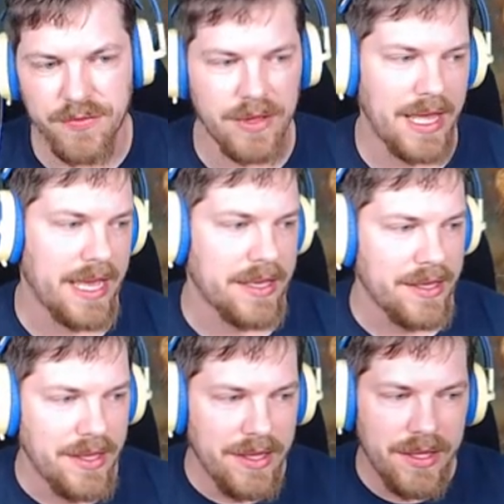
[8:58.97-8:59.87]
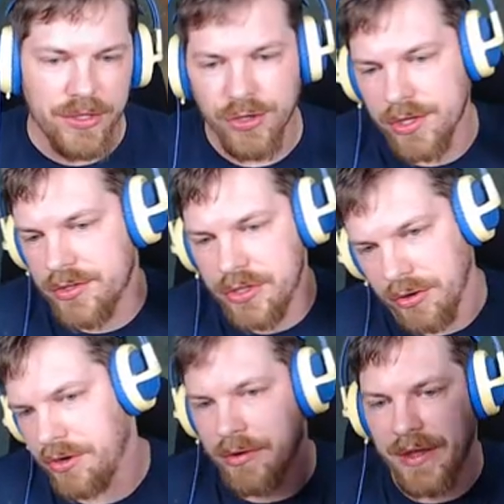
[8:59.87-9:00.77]
for like, you're just
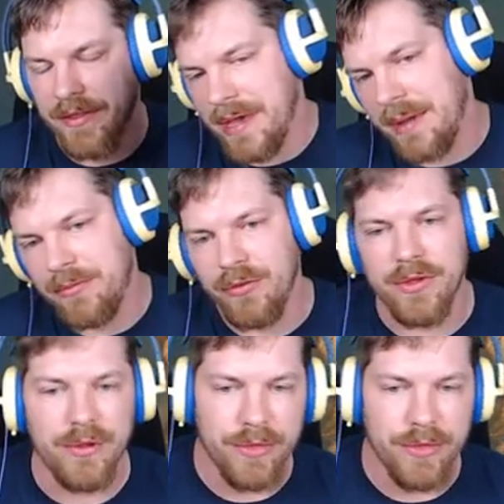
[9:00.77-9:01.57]
going around the map doing your